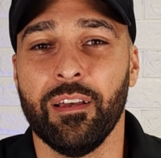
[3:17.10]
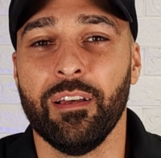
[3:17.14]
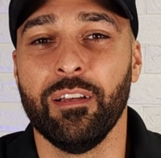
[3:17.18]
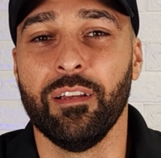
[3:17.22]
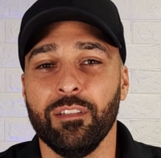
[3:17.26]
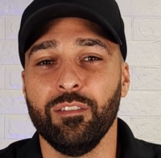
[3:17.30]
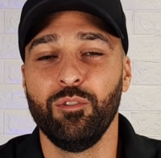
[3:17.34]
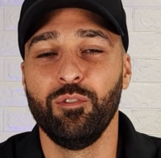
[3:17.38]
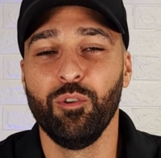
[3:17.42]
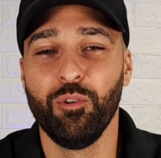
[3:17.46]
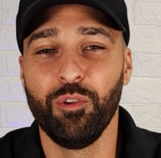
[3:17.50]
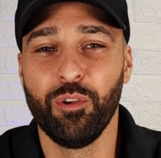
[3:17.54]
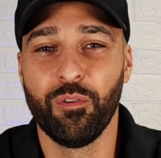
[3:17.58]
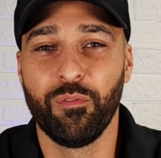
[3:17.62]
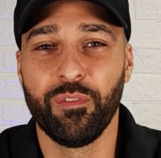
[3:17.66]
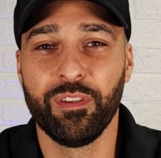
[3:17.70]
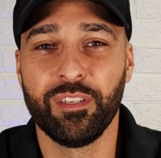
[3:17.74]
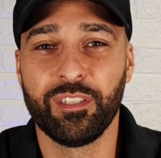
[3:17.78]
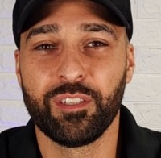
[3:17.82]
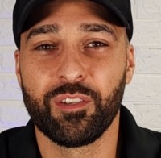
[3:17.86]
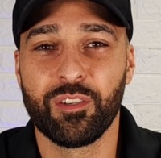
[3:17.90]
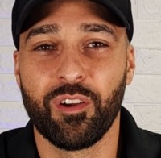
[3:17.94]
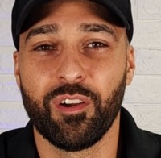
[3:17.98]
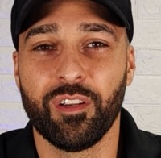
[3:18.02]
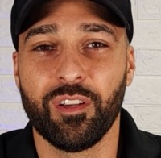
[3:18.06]
Do your
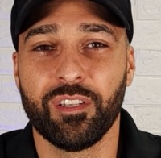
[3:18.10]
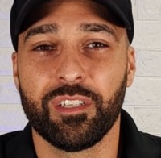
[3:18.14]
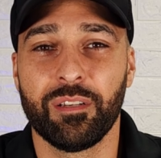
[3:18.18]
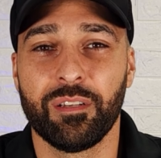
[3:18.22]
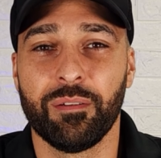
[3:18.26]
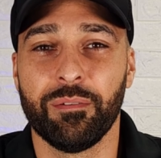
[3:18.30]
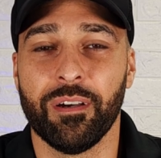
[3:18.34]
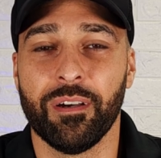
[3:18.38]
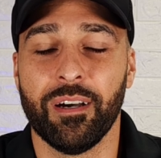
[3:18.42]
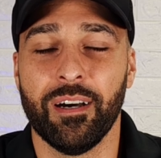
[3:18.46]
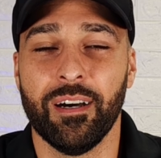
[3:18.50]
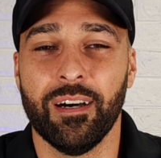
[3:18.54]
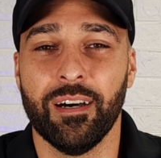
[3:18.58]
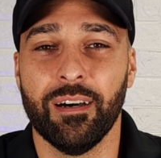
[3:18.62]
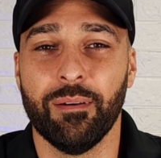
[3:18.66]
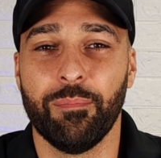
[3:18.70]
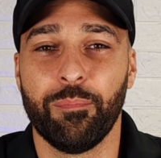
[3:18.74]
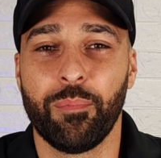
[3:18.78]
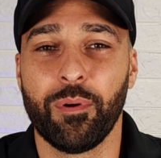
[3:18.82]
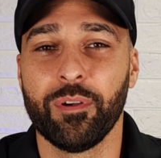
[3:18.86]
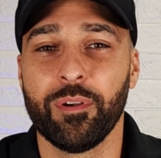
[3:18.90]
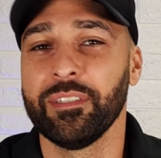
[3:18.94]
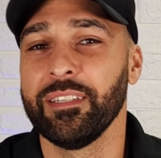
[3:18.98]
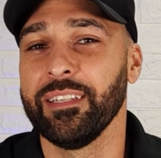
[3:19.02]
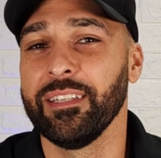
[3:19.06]
research.
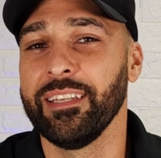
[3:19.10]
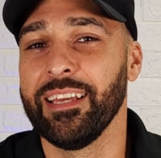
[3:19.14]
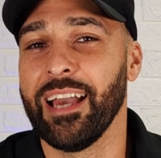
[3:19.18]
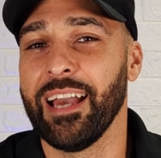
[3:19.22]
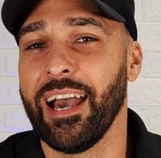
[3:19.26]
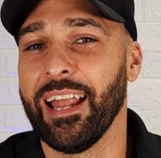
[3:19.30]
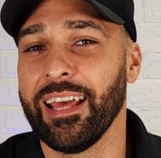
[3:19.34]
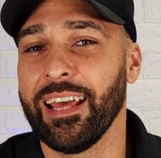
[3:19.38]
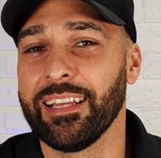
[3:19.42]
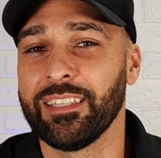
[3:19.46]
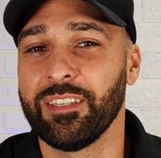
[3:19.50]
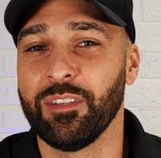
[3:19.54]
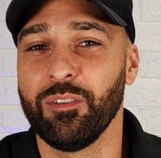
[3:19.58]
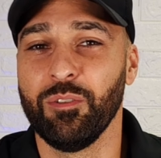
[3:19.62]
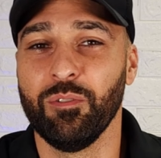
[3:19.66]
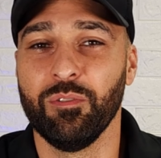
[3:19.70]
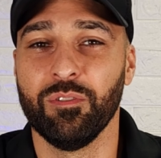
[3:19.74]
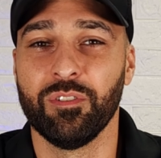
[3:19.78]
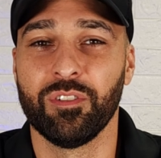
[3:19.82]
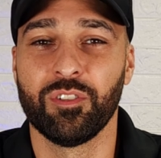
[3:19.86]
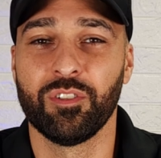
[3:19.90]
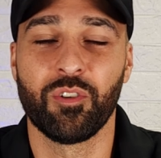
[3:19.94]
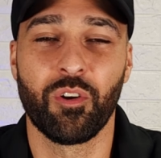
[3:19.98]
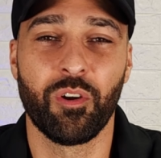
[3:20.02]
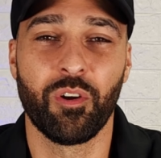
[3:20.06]
Personally, I like to use
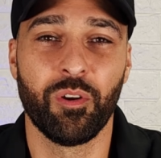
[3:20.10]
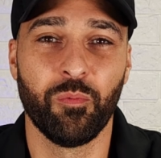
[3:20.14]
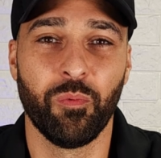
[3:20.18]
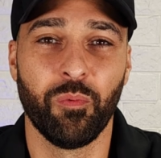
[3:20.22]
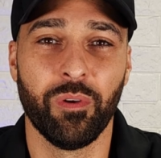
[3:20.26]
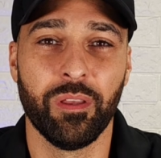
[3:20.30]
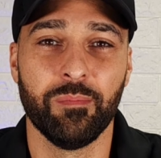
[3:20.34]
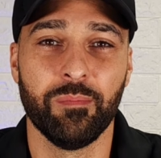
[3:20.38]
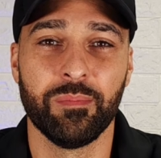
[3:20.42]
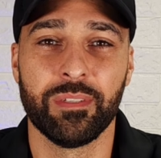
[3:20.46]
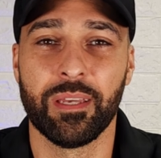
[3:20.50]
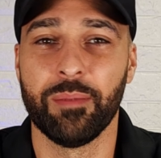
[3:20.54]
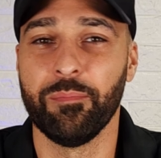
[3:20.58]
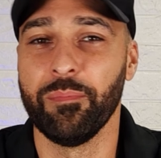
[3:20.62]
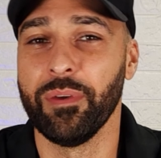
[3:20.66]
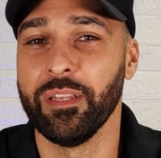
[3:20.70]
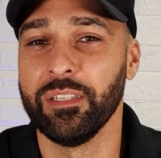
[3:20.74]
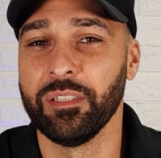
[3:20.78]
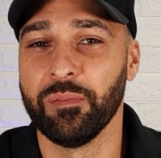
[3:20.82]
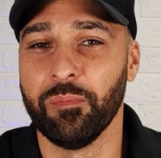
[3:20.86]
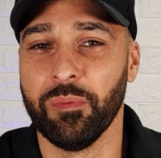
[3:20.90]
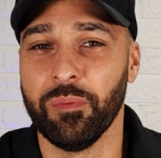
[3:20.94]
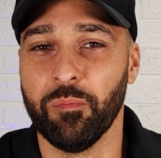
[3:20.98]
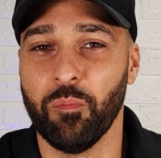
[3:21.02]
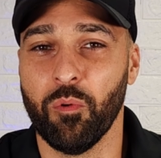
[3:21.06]
Sherwin-Williams and
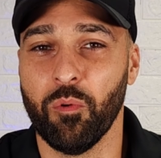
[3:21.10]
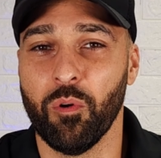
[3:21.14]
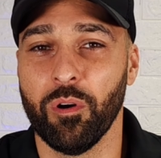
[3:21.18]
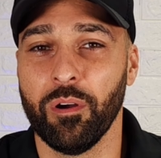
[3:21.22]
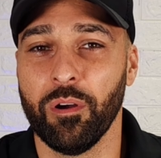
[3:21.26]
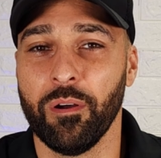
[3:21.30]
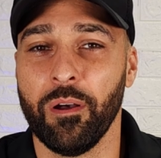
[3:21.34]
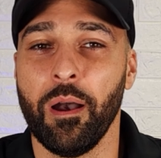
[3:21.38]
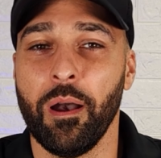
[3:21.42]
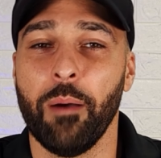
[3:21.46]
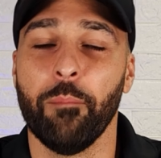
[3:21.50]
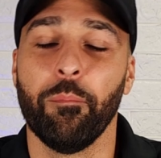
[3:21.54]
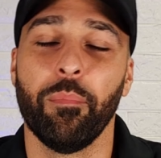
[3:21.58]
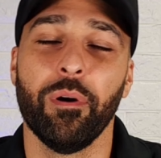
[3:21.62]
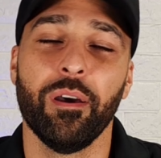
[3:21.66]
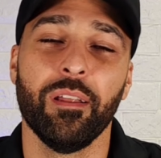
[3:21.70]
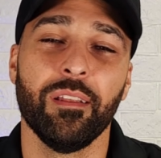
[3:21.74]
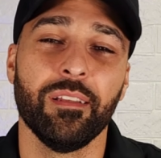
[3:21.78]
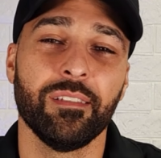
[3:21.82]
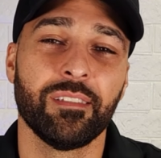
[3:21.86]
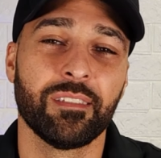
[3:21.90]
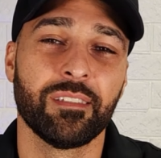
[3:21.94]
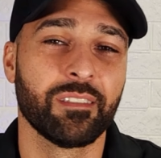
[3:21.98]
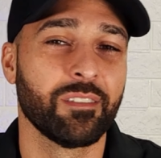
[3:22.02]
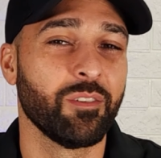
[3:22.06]
Benjamin Moore, but
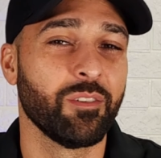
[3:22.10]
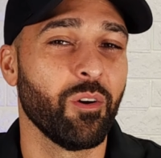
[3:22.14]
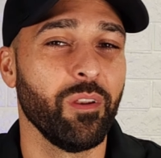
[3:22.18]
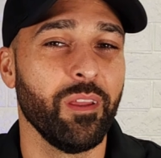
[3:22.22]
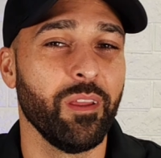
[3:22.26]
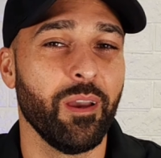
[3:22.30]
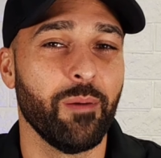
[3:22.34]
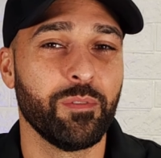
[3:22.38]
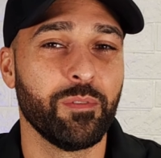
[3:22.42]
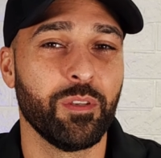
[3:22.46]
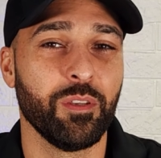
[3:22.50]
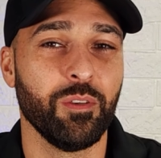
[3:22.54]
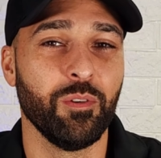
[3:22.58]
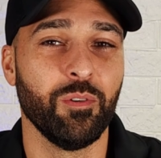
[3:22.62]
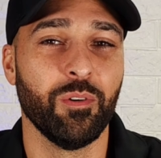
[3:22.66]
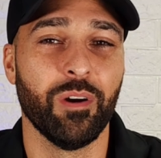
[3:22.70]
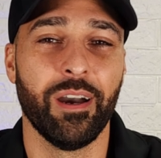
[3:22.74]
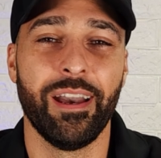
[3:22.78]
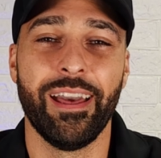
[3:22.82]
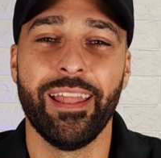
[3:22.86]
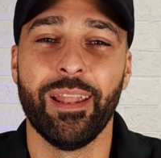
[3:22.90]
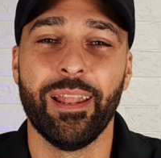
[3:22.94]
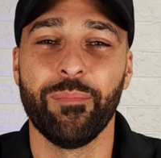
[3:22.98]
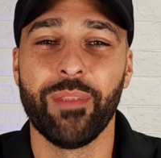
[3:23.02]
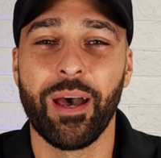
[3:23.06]
it's totally up to you.
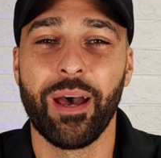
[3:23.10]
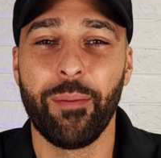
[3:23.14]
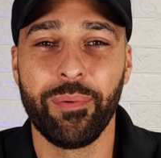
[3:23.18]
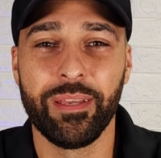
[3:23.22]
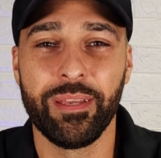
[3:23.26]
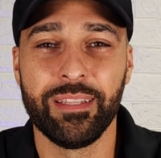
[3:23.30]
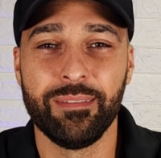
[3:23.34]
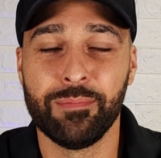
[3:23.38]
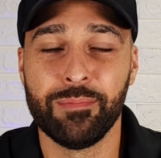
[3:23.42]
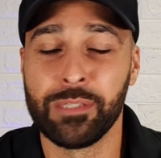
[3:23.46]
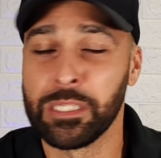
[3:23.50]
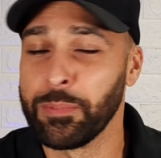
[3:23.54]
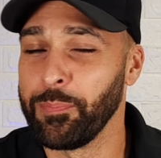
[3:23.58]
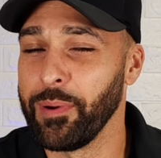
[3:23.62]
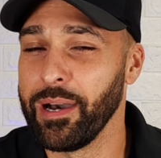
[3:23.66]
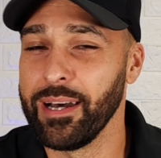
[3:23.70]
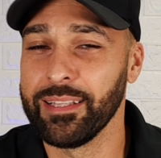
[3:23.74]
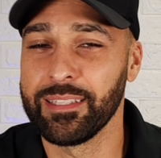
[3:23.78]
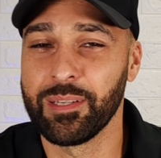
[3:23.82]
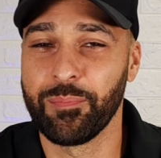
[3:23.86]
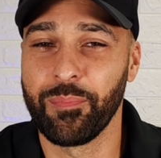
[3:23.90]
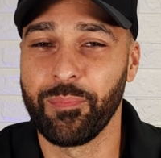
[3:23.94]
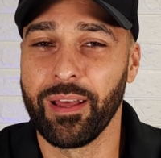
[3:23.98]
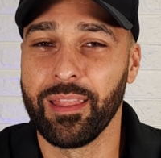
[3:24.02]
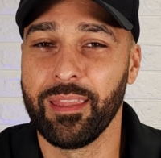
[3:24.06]
And I'm not being
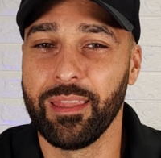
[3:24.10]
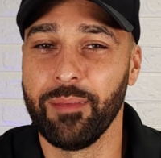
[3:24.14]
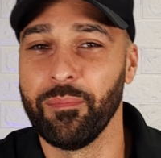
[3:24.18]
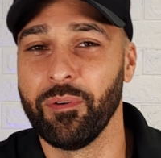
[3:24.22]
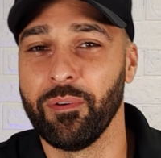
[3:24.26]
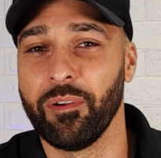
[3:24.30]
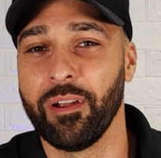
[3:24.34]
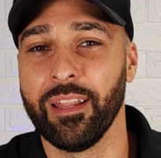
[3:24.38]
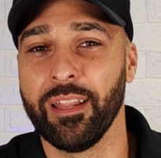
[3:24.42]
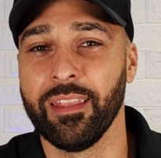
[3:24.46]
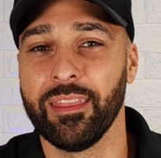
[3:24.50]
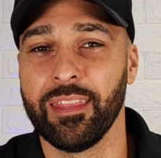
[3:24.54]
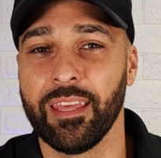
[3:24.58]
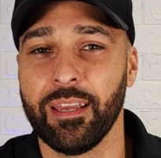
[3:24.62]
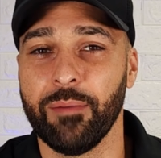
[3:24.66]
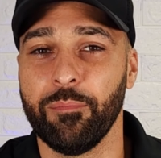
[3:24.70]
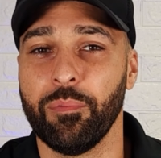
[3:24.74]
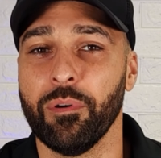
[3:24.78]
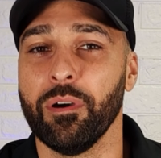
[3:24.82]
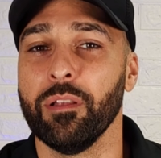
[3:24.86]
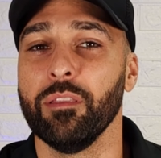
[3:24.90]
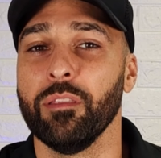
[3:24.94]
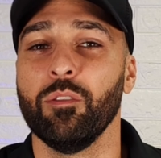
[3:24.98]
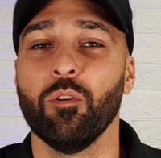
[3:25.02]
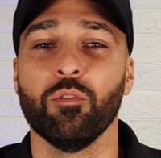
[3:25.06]
sponsored by them or anything,
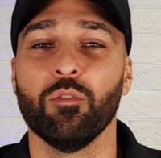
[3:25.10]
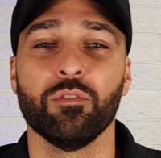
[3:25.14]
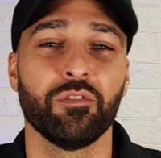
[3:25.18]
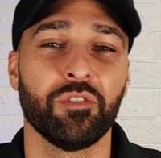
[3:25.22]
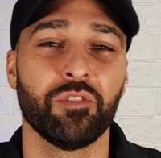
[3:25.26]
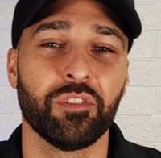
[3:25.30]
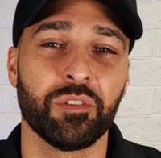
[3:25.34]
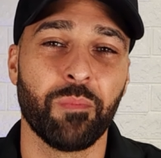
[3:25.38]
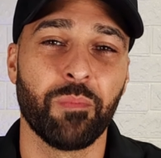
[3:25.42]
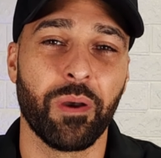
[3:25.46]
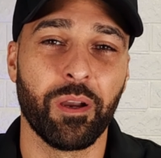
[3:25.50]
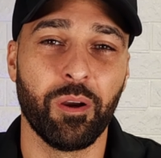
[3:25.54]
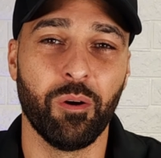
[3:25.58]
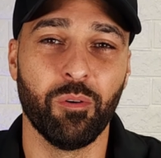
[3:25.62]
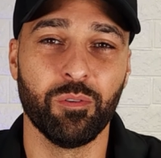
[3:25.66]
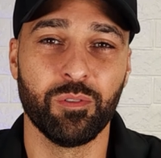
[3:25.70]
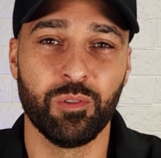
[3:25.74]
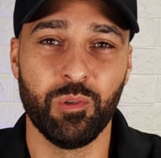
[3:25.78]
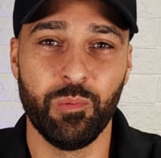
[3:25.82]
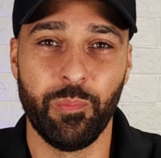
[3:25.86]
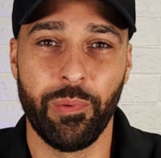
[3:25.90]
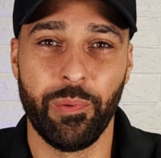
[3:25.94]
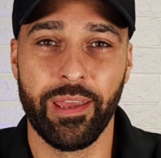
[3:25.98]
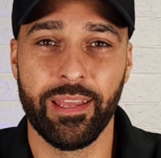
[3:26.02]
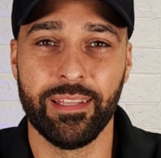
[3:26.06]
but those are just my go-to
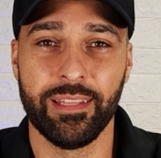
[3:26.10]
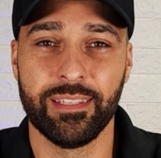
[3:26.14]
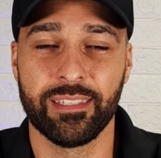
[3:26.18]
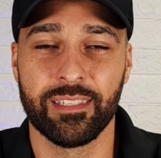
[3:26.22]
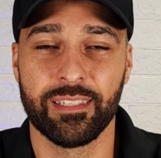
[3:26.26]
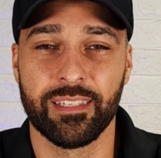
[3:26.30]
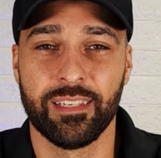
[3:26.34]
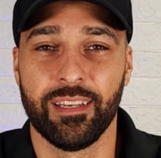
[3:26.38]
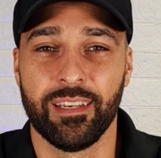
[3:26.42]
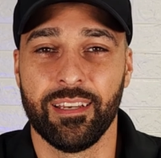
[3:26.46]
paints.